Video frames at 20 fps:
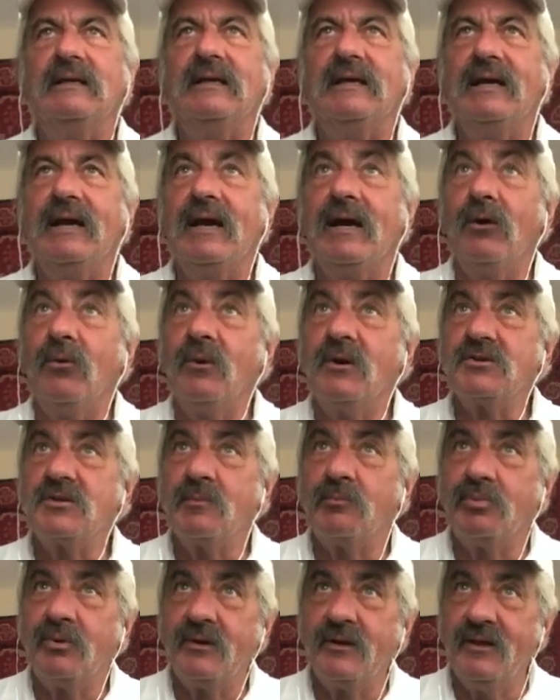Yeah, it was
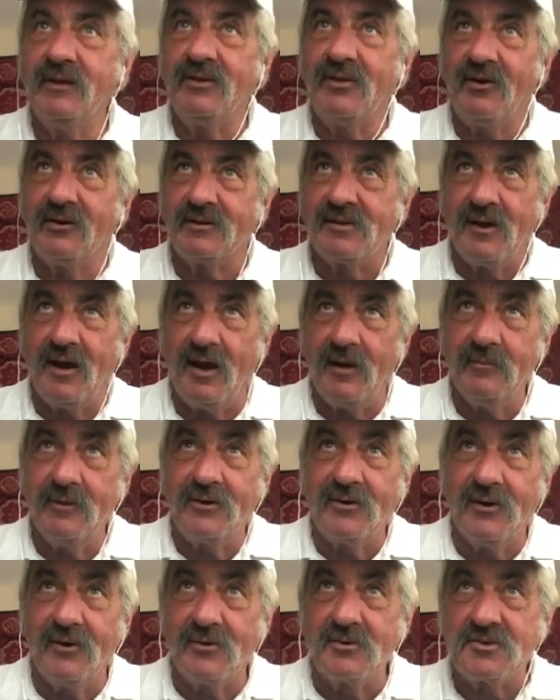a pretty long time
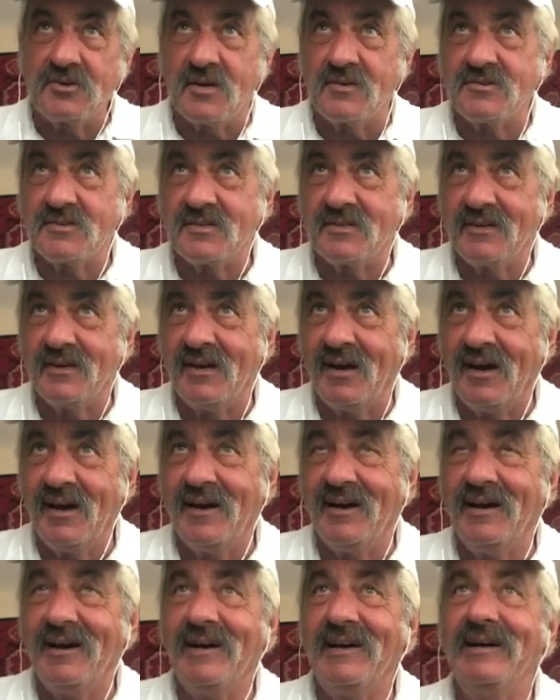ago,
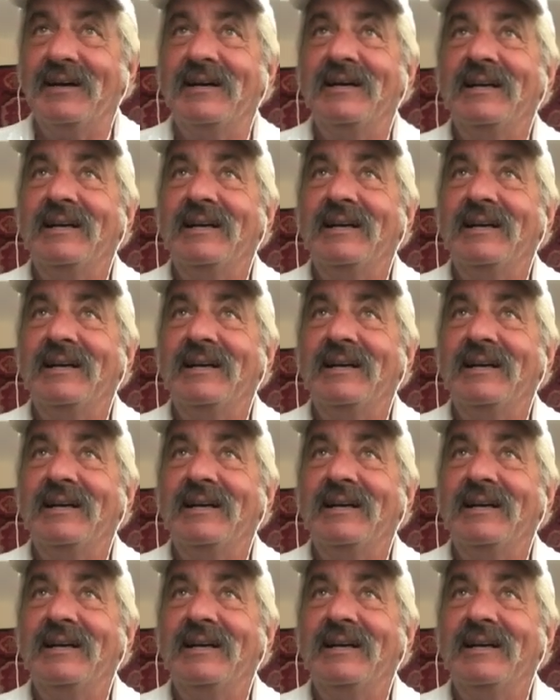Jessica.